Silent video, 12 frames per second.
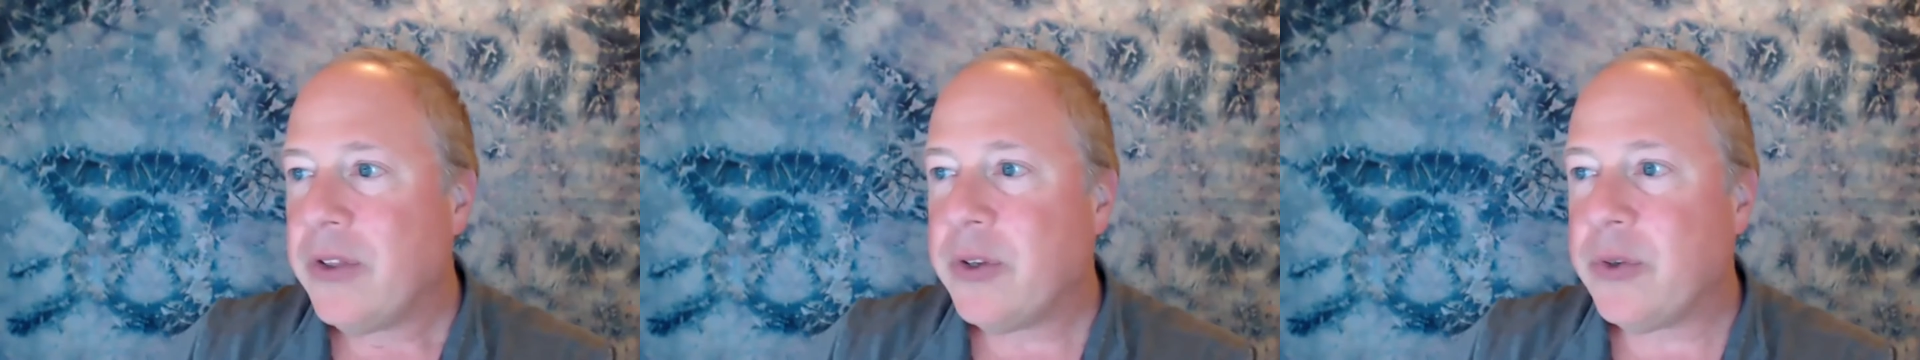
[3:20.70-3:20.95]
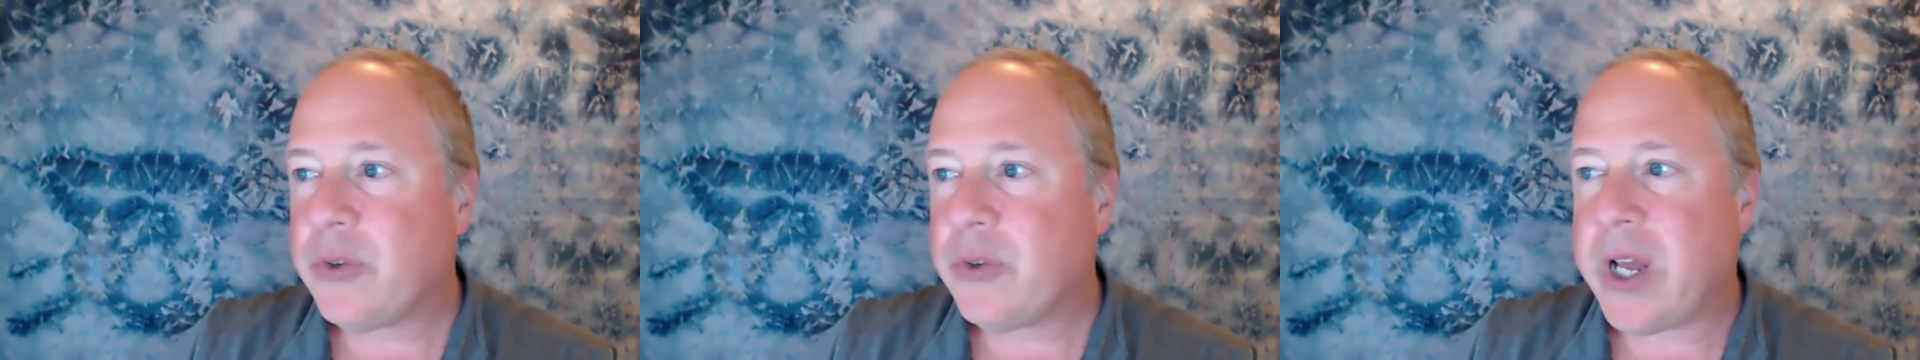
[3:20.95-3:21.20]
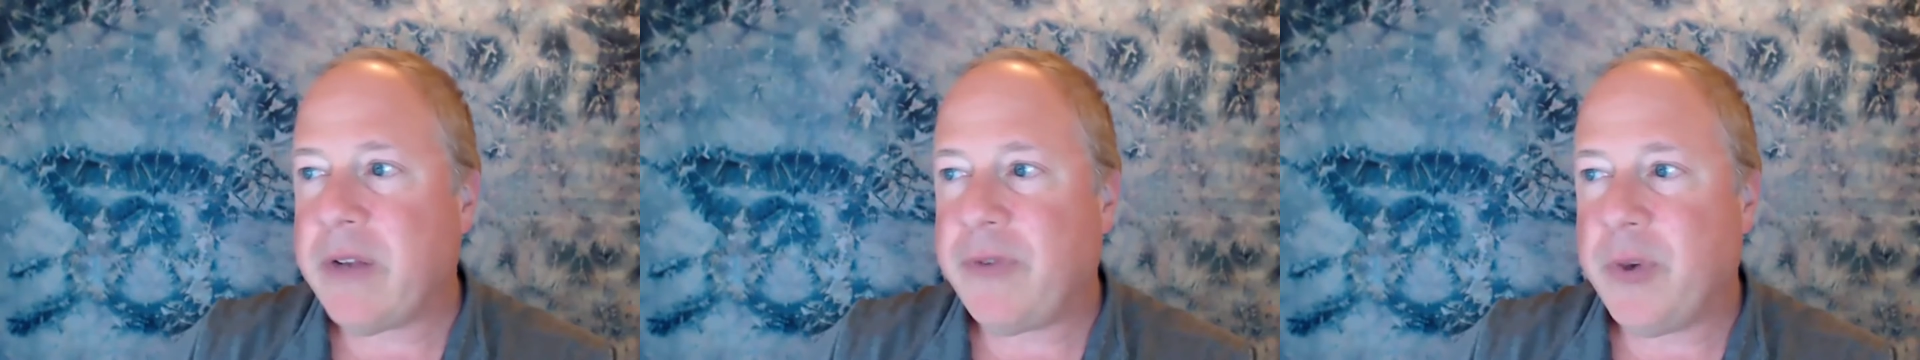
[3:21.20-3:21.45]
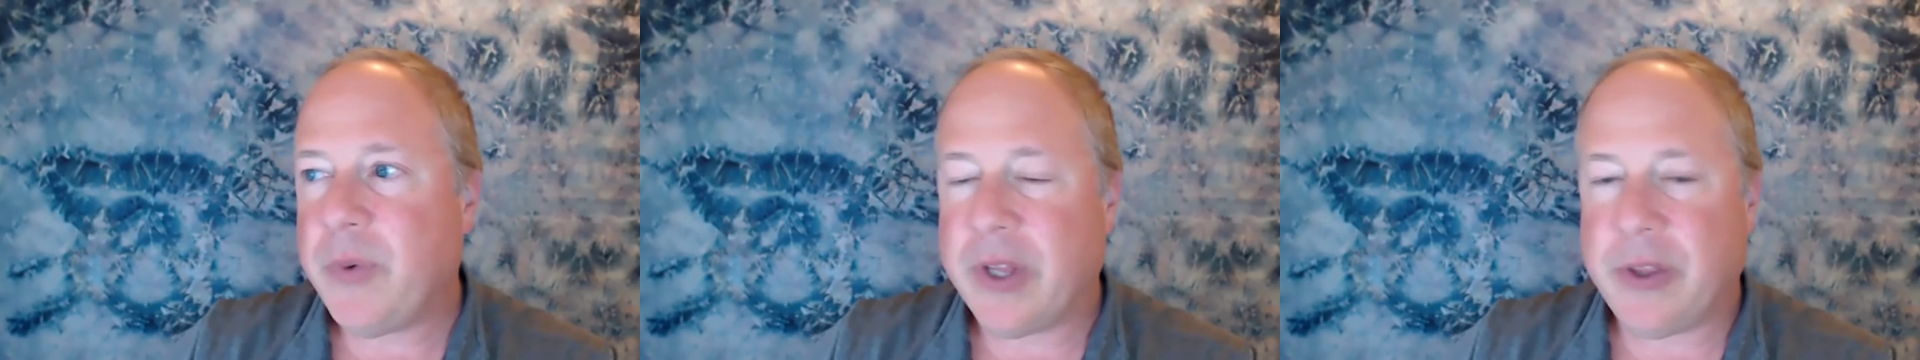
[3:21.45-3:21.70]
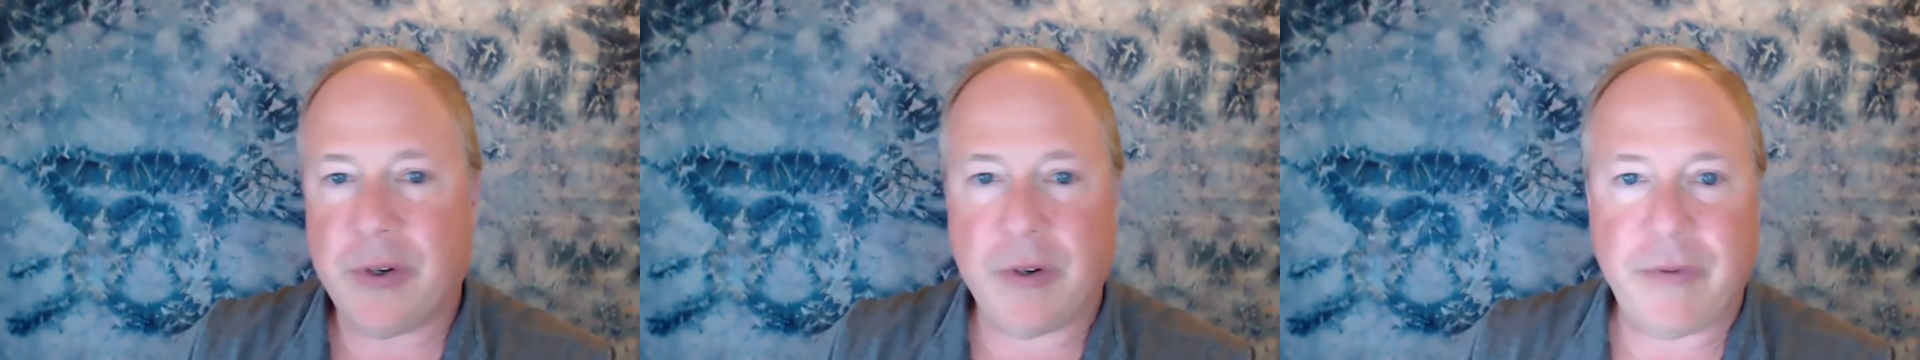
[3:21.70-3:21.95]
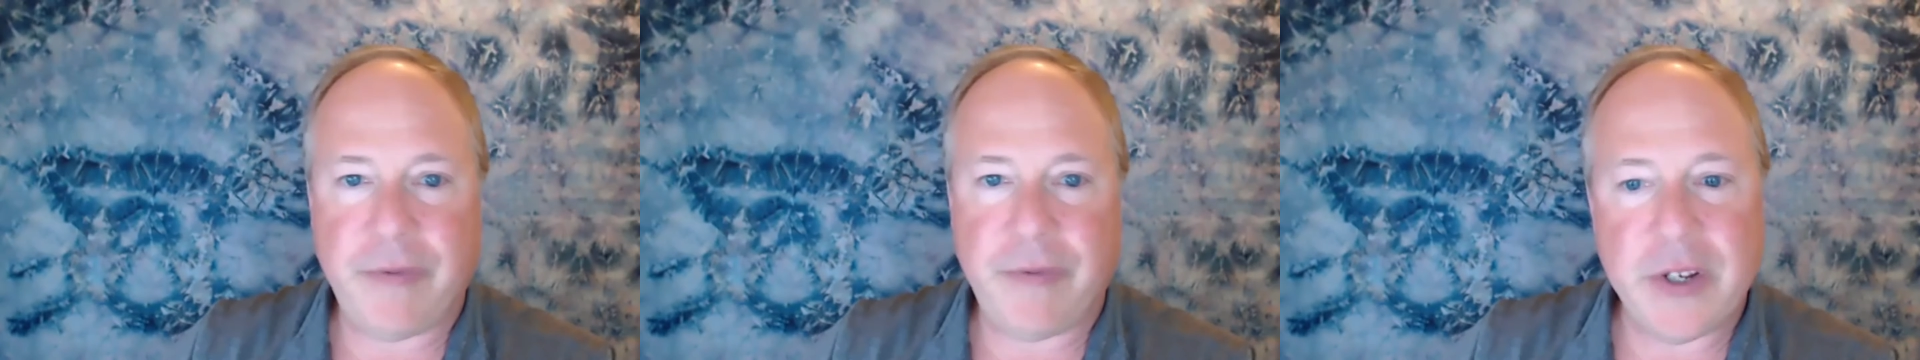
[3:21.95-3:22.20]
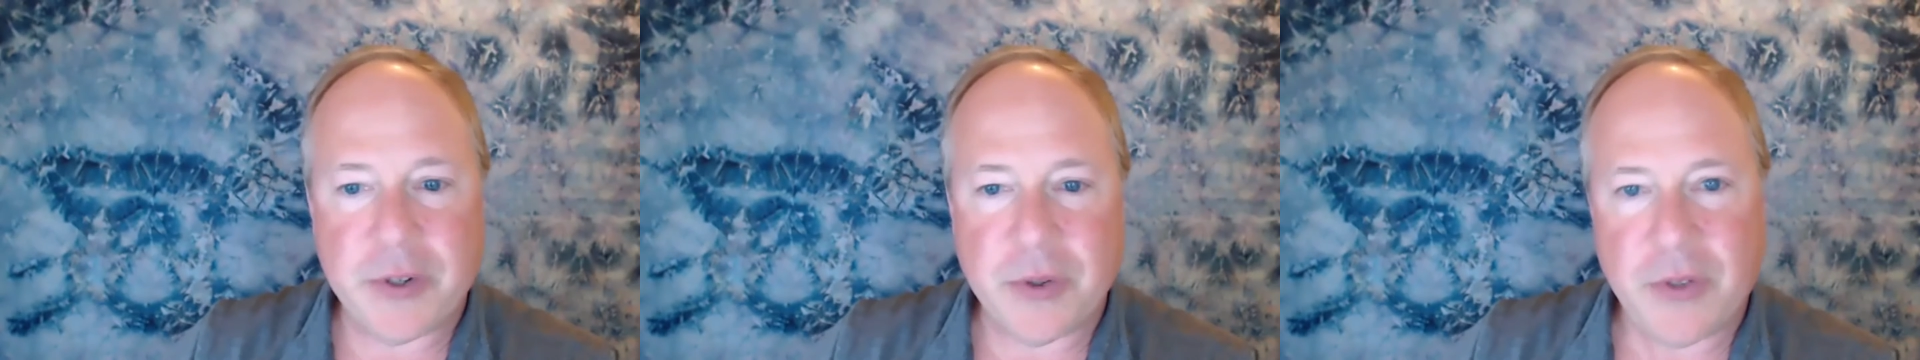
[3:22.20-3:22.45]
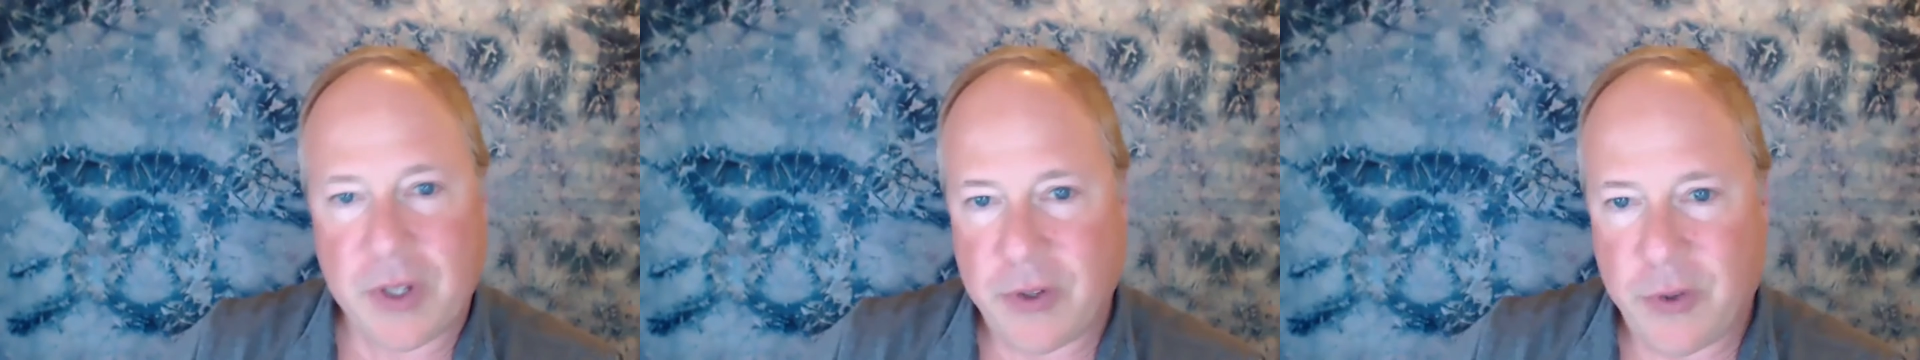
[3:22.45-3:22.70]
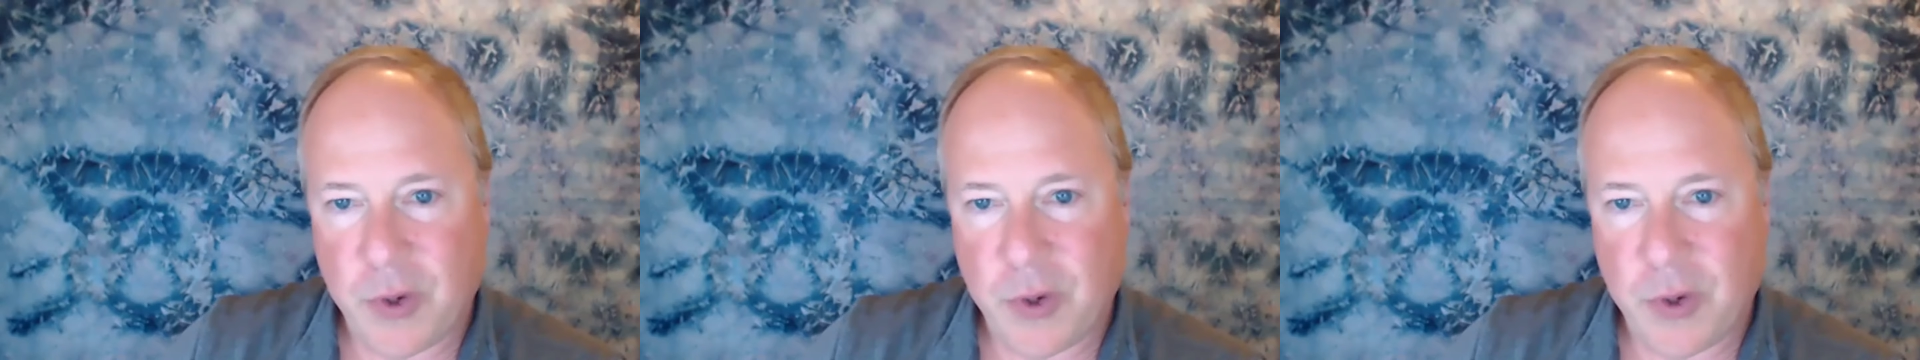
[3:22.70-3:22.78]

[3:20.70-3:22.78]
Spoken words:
There's quite a few other features in